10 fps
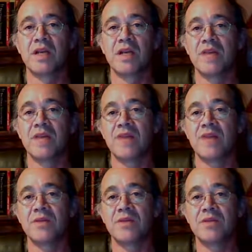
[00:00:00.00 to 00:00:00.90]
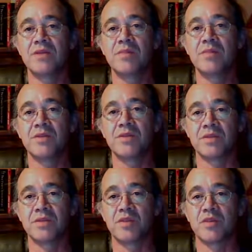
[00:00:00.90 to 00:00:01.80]
and who now use computers
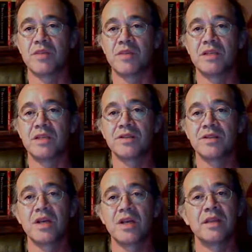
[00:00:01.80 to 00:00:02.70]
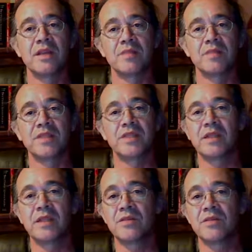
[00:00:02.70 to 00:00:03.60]
to pyramid deals that completely
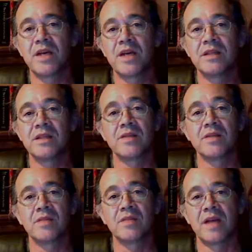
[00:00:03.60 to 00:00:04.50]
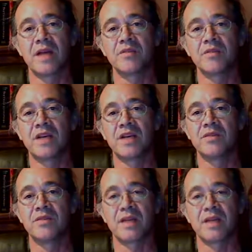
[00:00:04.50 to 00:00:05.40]
undermine the reliable value
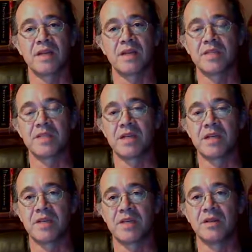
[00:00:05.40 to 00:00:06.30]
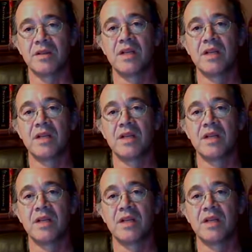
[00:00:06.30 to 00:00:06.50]
of that common denominator